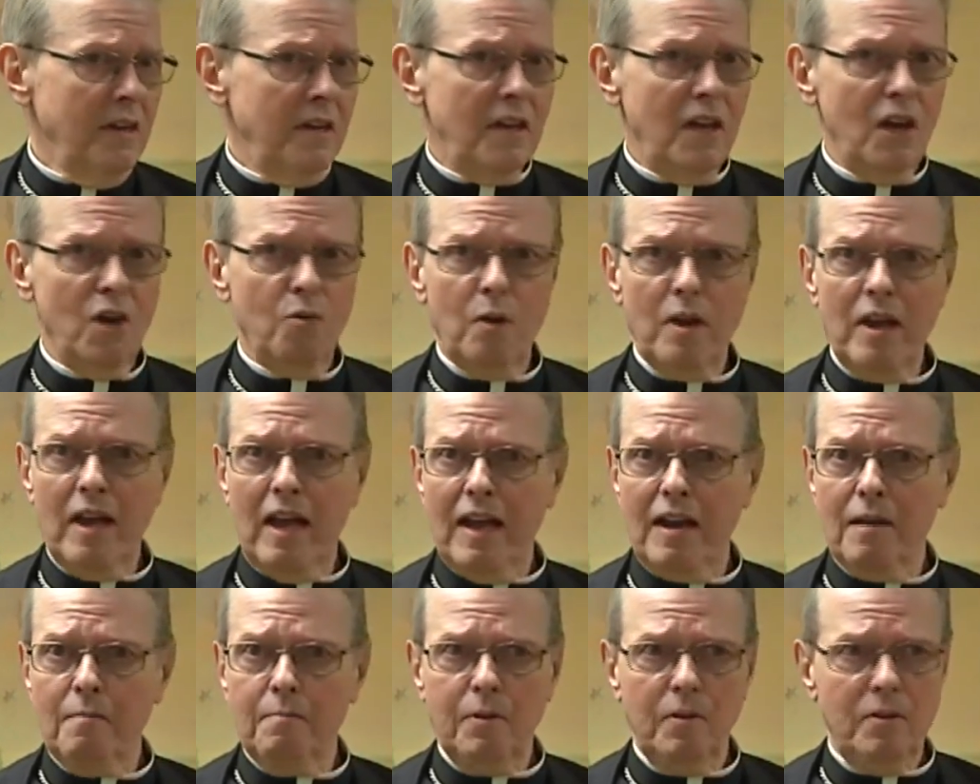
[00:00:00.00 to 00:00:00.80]
you know, we
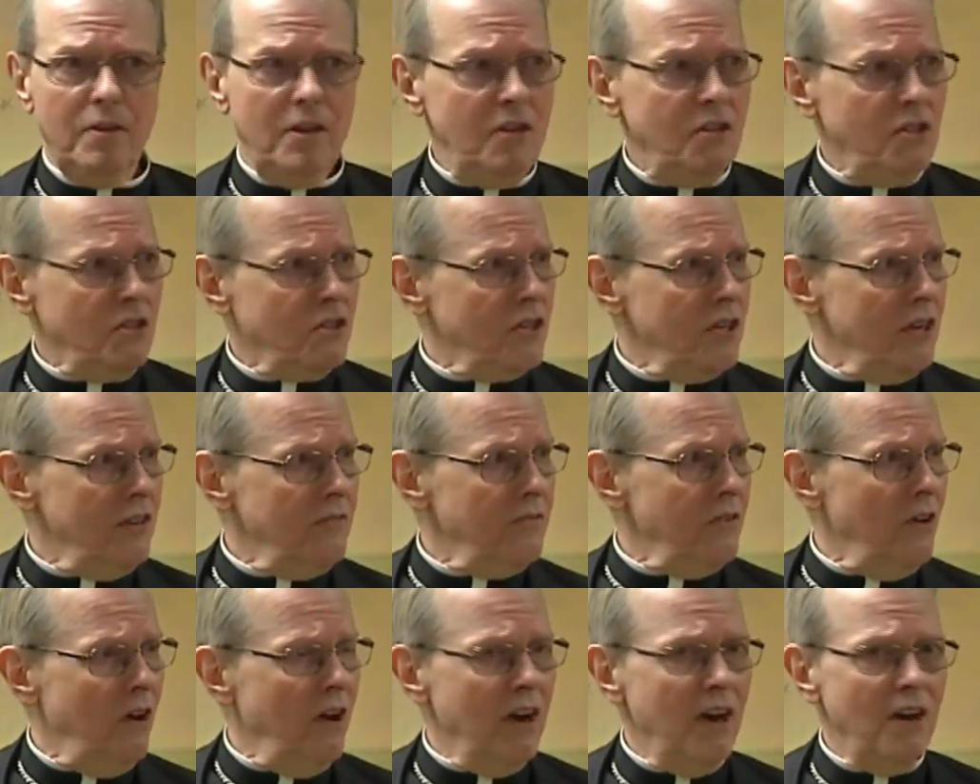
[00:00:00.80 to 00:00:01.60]
had a police
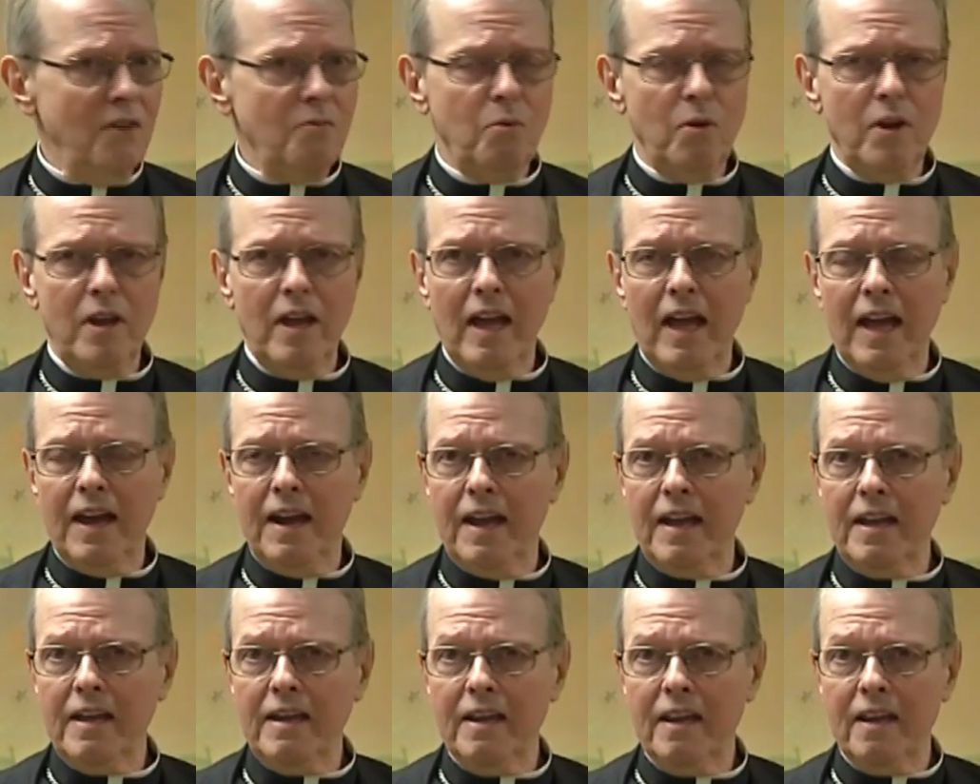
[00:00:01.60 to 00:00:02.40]
chief on it, we had
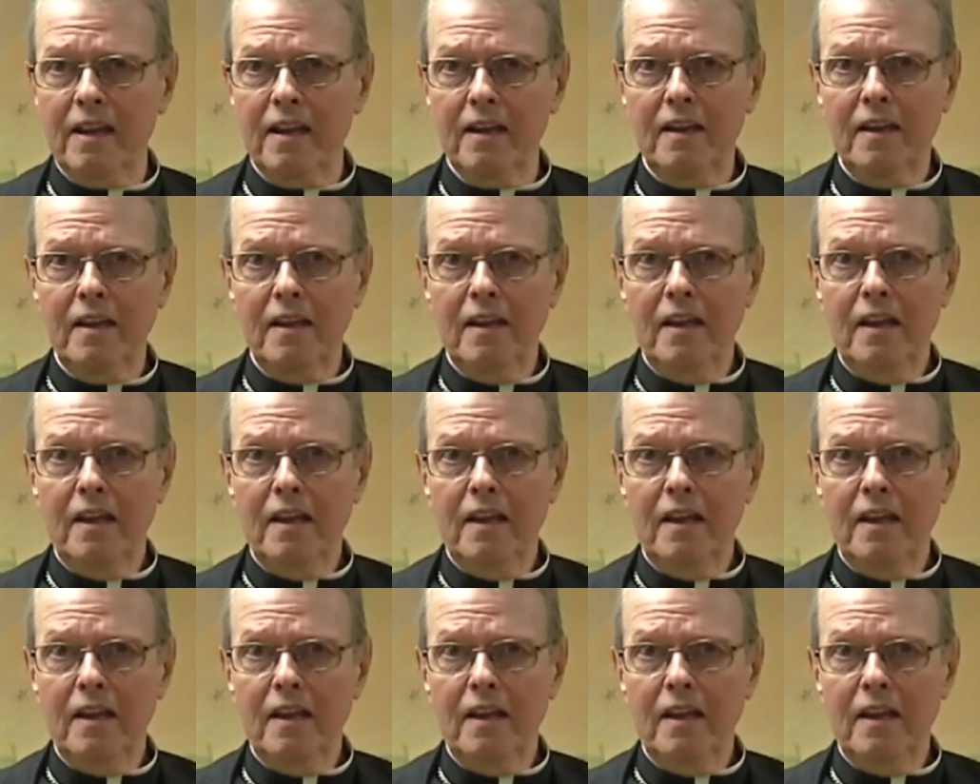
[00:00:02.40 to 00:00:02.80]
a,